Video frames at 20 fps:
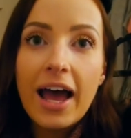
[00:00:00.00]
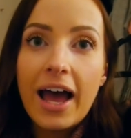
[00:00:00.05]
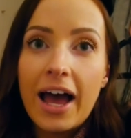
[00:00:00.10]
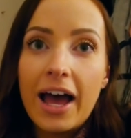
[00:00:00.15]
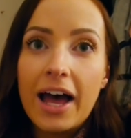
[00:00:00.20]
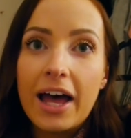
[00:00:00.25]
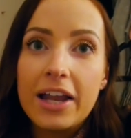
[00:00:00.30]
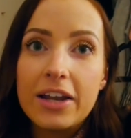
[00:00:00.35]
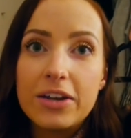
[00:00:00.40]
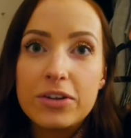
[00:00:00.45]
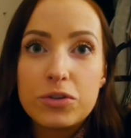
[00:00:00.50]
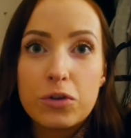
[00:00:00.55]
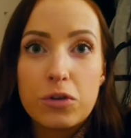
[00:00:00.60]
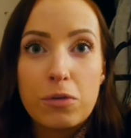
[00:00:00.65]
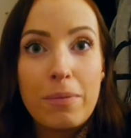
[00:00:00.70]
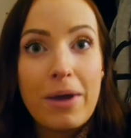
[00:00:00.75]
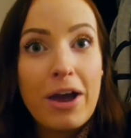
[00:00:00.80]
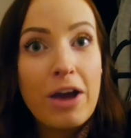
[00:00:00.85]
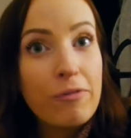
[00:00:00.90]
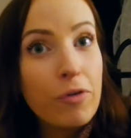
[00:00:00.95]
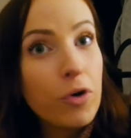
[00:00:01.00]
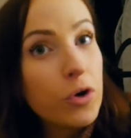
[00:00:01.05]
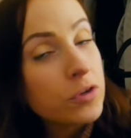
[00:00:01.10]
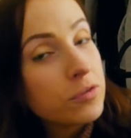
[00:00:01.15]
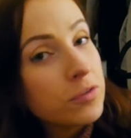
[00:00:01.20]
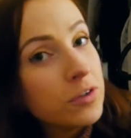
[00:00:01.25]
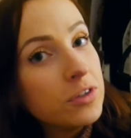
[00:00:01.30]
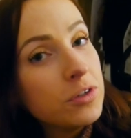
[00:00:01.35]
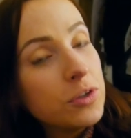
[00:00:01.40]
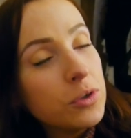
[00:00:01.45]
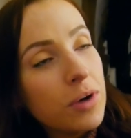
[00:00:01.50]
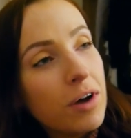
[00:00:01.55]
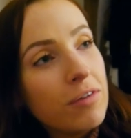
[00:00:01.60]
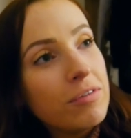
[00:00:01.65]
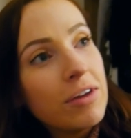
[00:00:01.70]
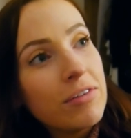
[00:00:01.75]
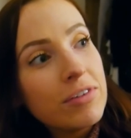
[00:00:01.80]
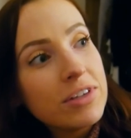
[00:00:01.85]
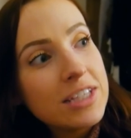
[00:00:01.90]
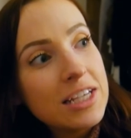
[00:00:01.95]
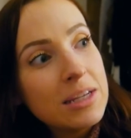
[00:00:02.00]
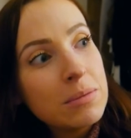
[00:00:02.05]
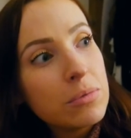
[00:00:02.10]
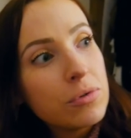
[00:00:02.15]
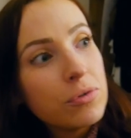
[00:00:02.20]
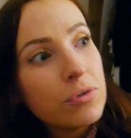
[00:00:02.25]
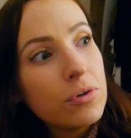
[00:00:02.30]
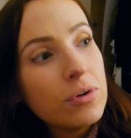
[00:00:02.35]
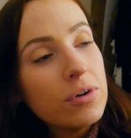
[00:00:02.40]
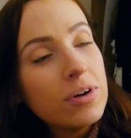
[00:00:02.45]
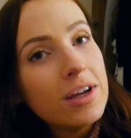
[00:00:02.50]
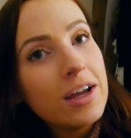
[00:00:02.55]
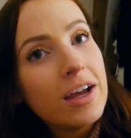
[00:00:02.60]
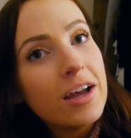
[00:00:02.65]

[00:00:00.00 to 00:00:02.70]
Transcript: And saw the mayor of Oxford, who I've never seen before.